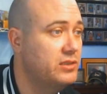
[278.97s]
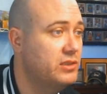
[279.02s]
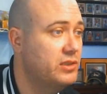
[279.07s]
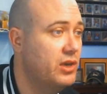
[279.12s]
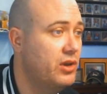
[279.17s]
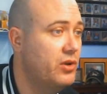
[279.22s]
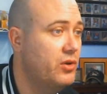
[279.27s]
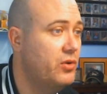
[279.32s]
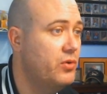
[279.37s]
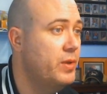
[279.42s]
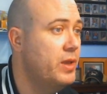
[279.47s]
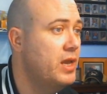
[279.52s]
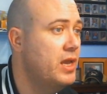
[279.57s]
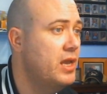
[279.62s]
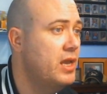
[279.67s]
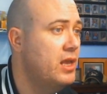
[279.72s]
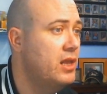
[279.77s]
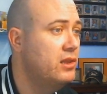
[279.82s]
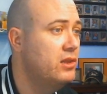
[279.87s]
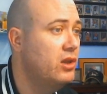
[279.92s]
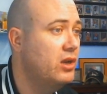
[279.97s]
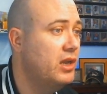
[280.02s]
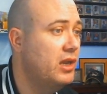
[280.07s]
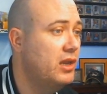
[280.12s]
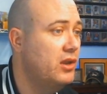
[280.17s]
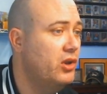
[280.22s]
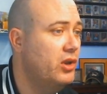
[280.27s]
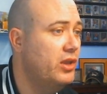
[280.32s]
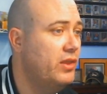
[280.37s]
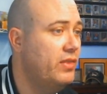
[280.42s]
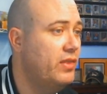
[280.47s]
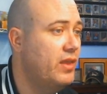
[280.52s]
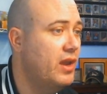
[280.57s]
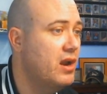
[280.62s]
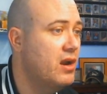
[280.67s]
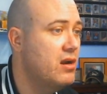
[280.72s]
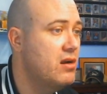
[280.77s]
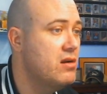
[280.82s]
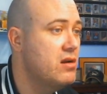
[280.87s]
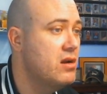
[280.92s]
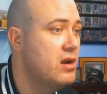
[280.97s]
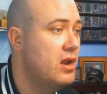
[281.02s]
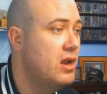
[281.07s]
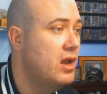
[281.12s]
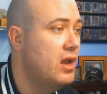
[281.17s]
So looking good there.